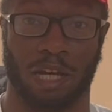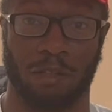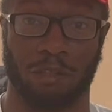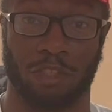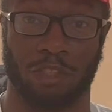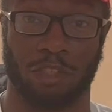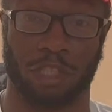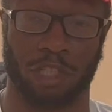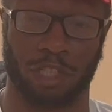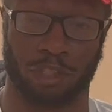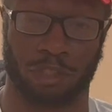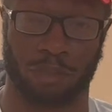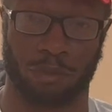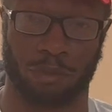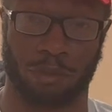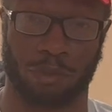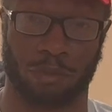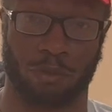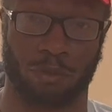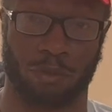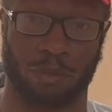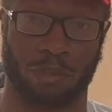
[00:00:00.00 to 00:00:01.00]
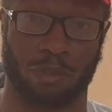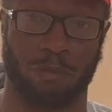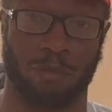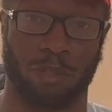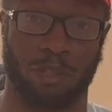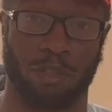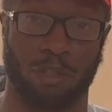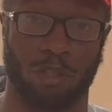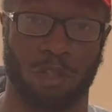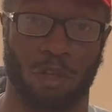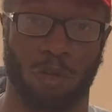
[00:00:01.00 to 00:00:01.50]
Trajectory was a
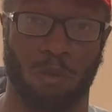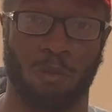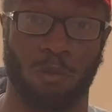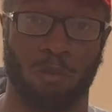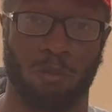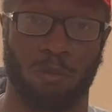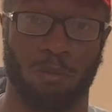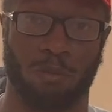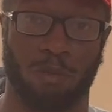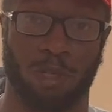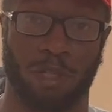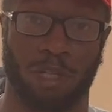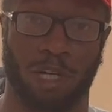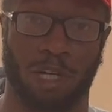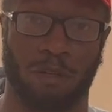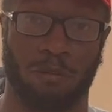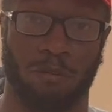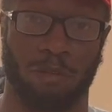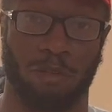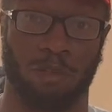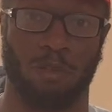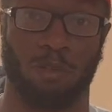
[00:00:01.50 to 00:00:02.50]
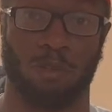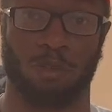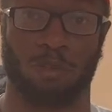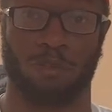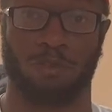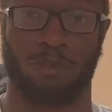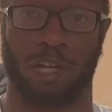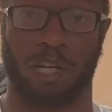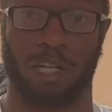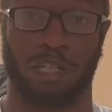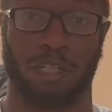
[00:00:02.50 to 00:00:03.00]
bit low, but it was
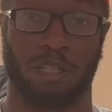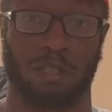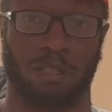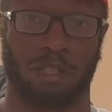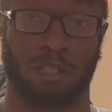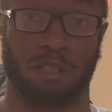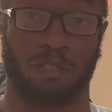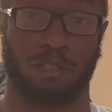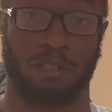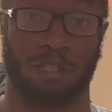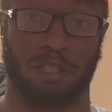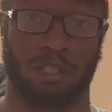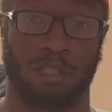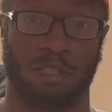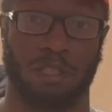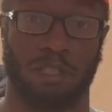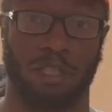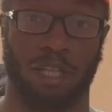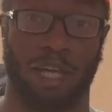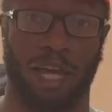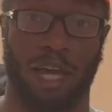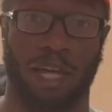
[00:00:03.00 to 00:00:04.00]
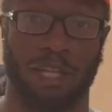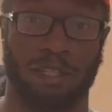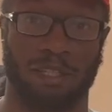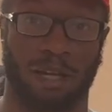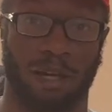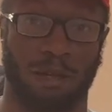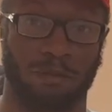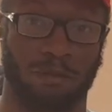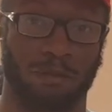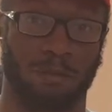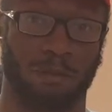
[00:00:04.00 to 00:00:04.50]
fine because you could add
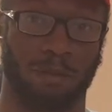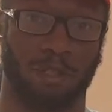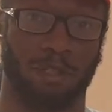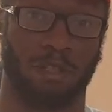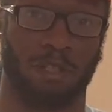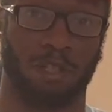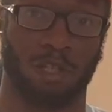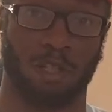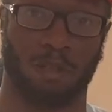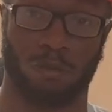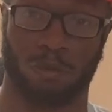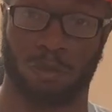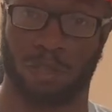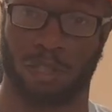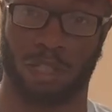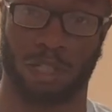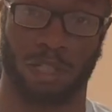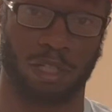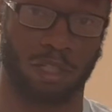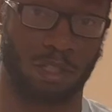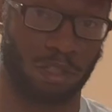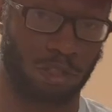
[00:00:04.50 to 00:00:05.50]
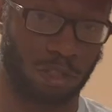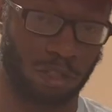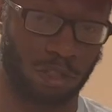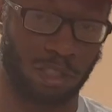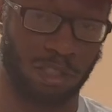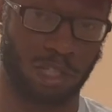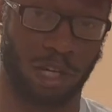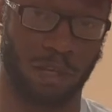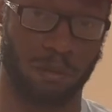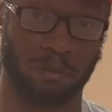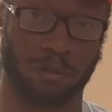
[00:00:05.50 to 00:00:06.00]
topspin with a
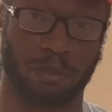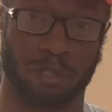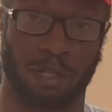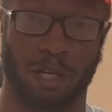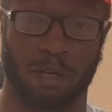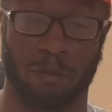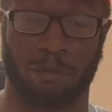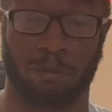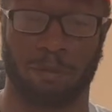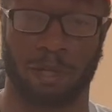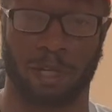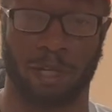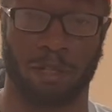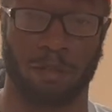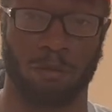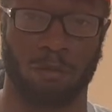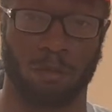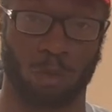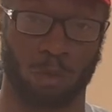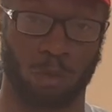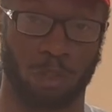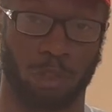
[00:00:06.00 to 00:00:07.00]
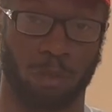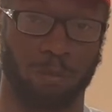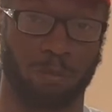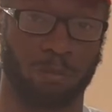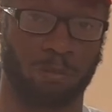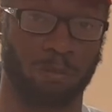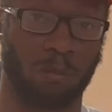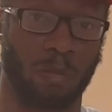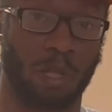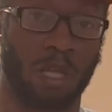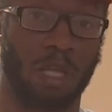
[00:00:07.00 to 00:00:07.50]
down to up motion.
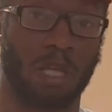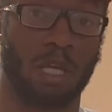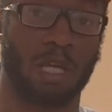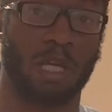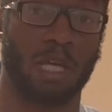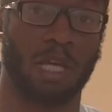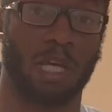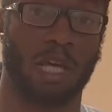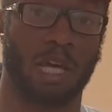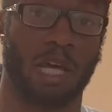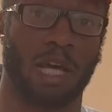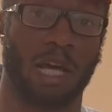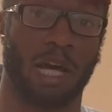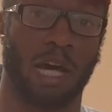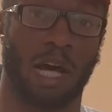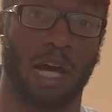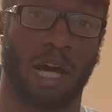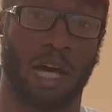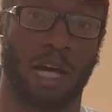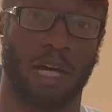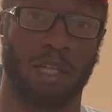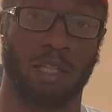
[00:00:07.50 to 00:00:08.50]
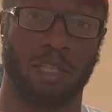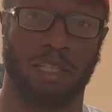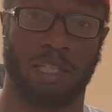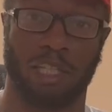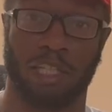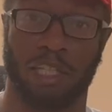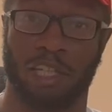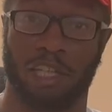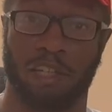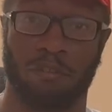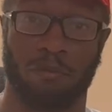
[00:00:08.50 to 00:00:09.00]

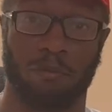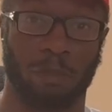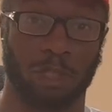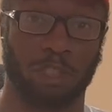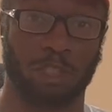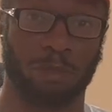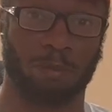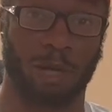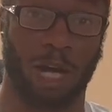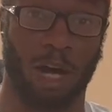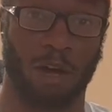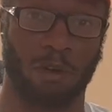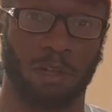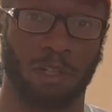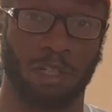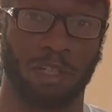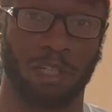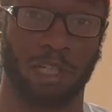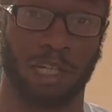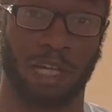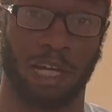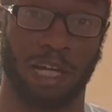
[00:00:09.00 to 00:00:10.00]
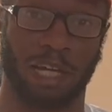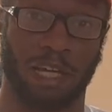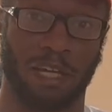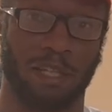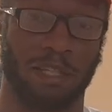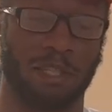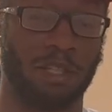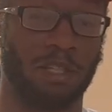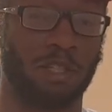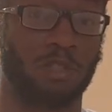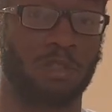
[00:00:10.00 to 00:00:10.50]
Didn't give much power,
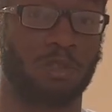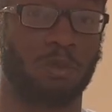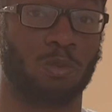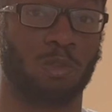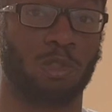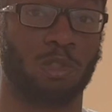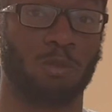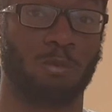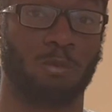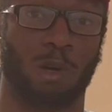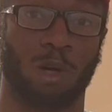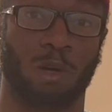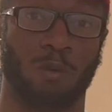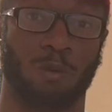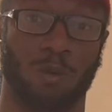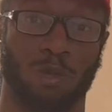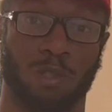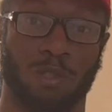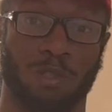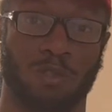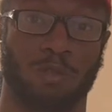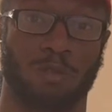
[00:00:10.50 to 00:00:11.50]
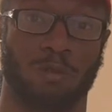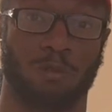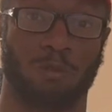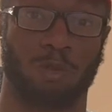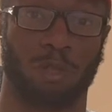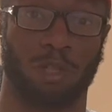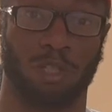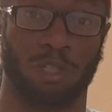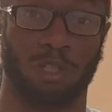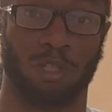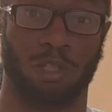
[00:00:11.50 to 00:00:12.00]
and the sweet spot was
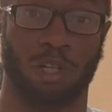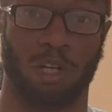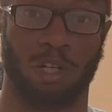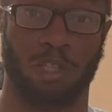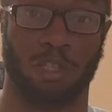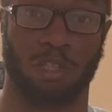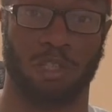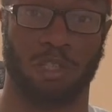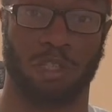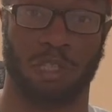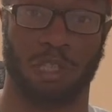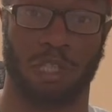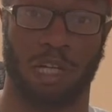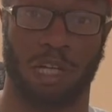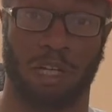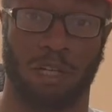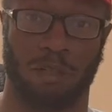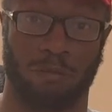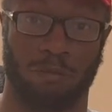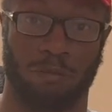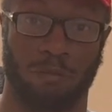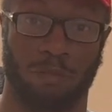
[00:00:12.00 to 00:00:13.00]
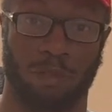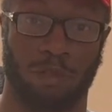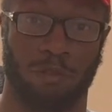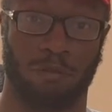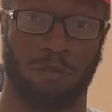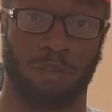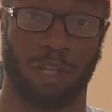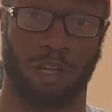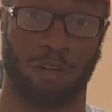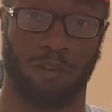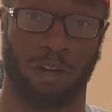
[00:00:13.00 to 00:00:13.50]
pretty large
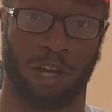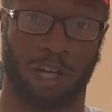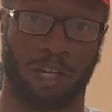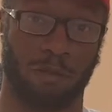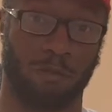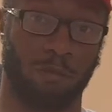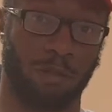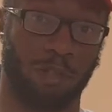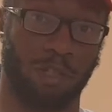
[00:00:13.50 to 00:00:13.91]
for that racket.